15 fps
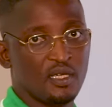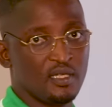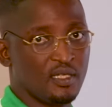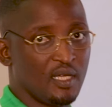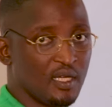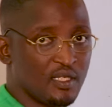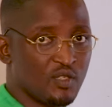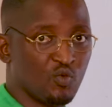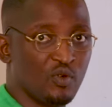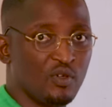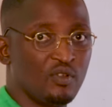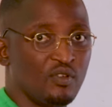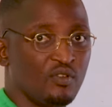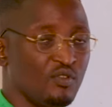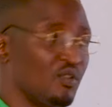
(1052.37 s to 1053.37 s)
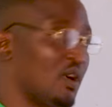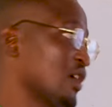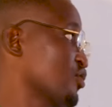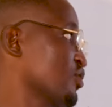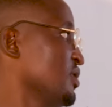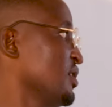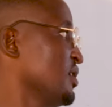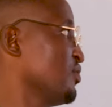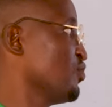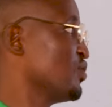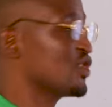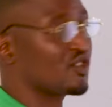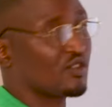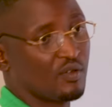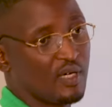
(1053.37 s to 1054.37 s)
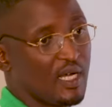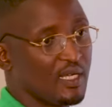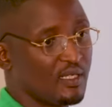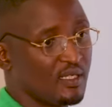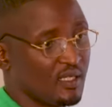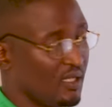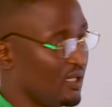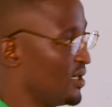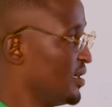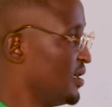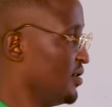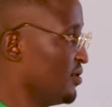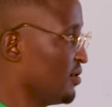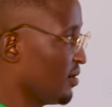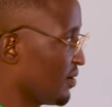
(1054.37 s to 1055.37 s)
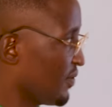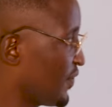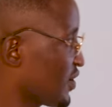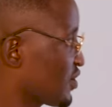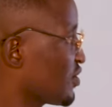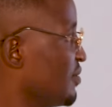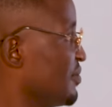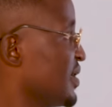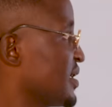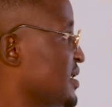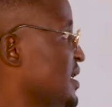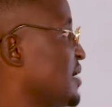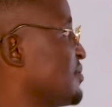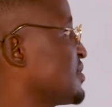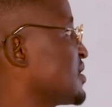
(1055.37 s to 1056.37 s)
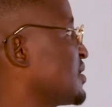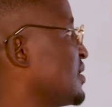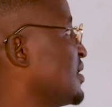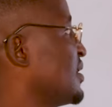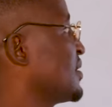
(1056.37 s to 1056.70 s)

that you actually wish to write in your forthcoming exams.